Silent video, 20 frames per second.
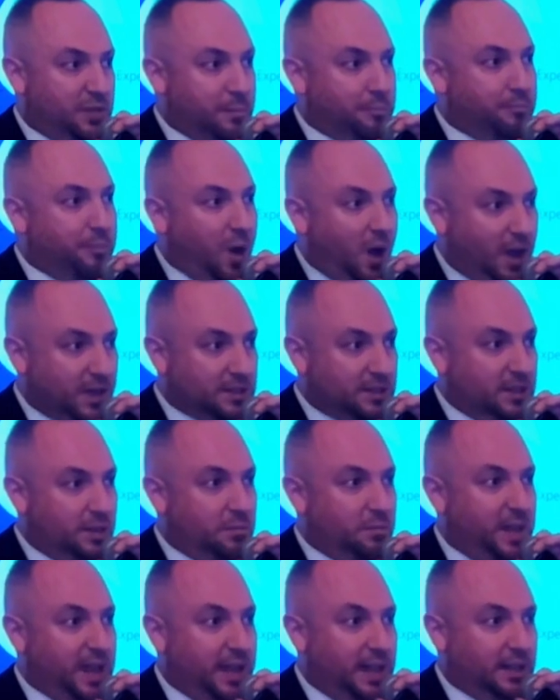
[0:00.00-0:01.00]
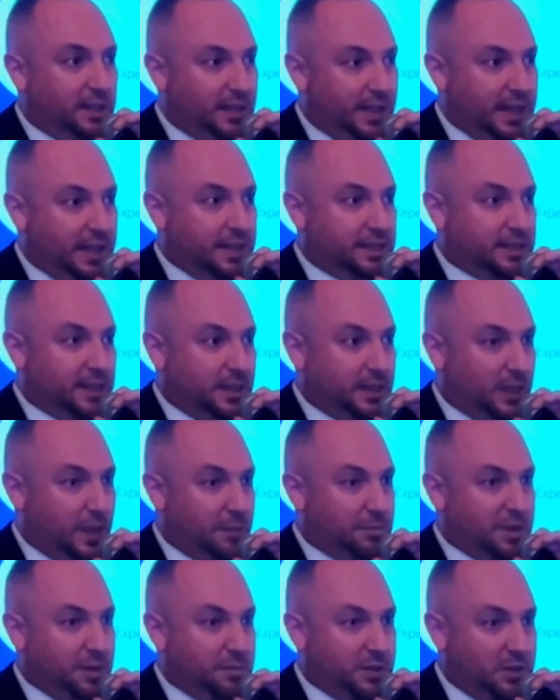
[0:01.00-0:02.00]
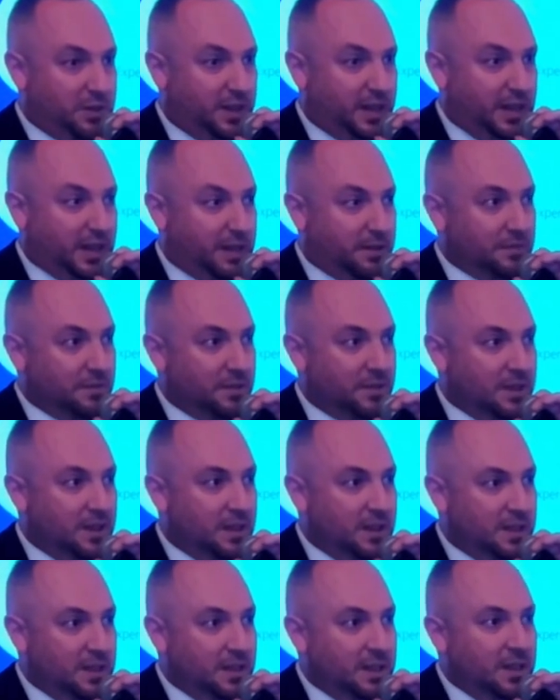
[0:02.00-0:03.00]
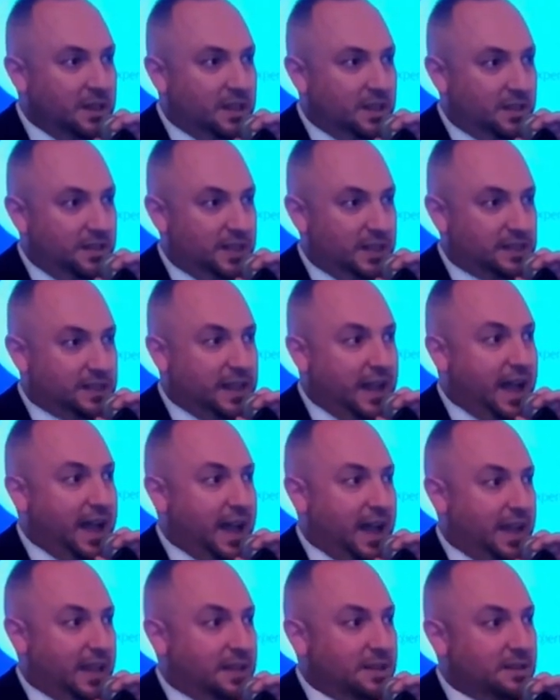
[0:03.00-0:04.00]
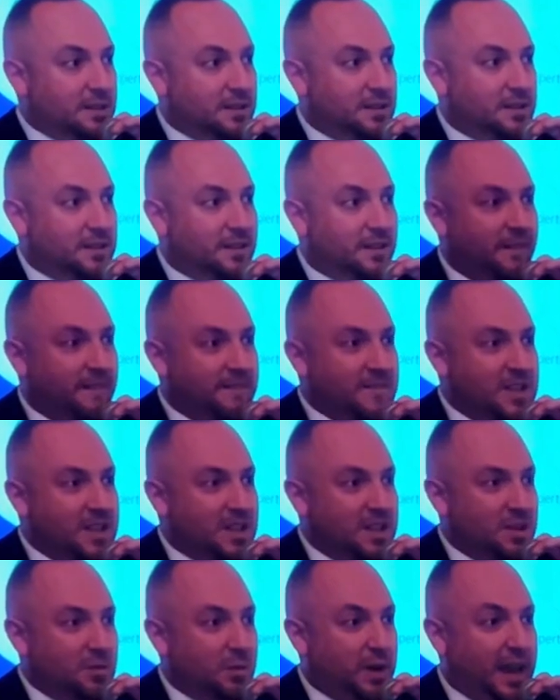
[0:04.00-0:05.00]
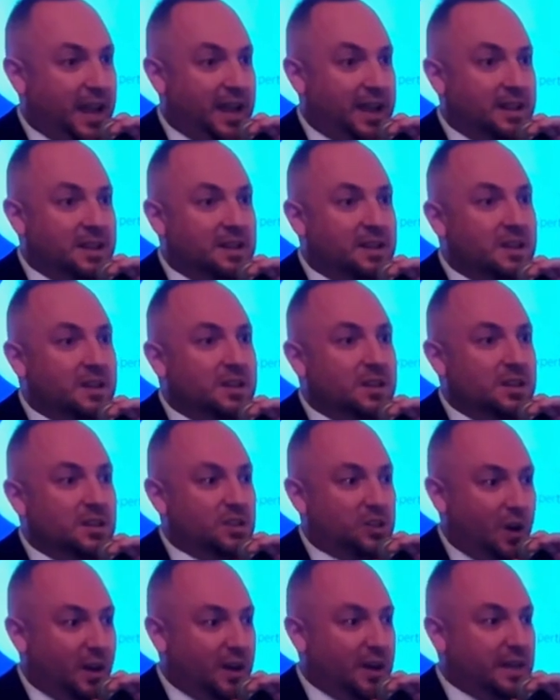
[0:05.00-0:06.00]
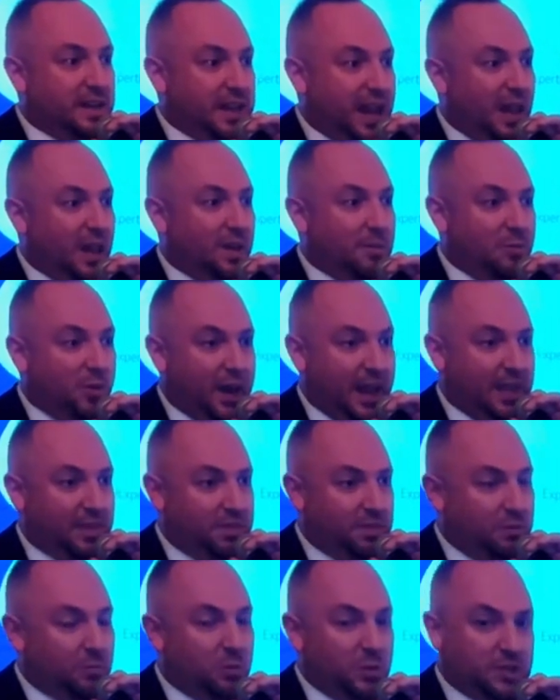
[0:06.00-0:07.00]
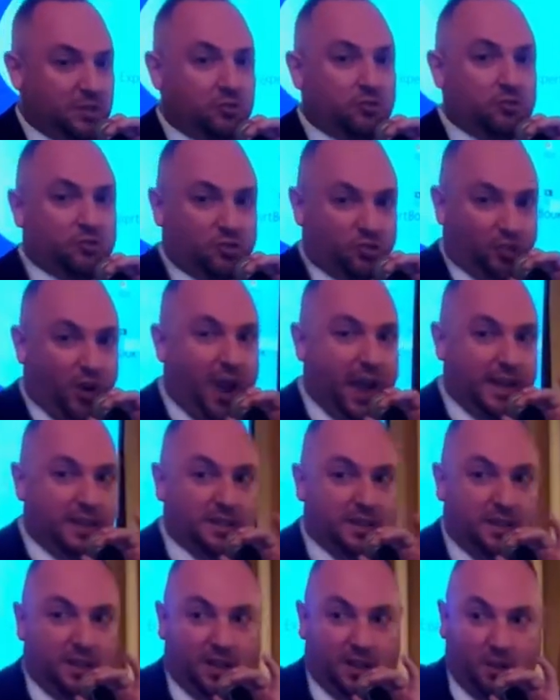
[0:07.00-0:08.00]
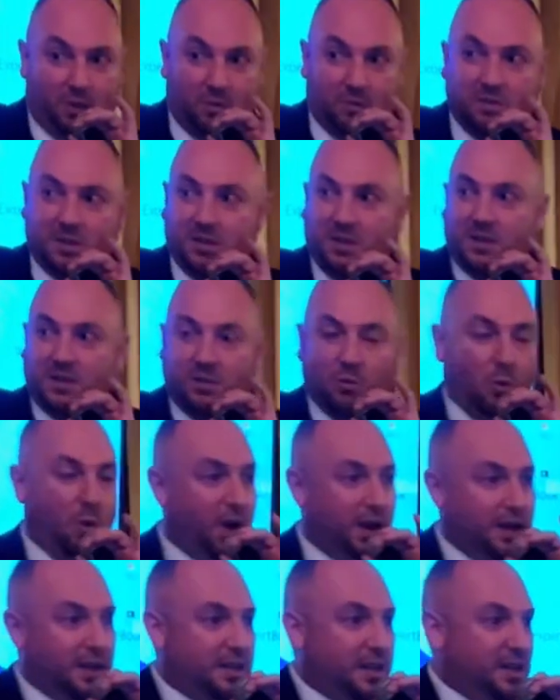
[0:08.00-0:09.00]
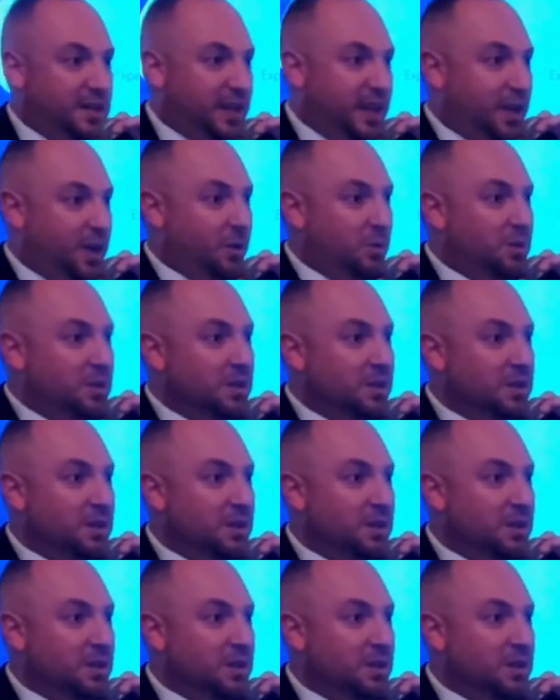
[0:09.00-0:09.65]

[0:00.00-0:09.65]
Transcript: the BostonMan Legacy Club community. This guy, when I started to tell him what I was trying to do, wanted to do,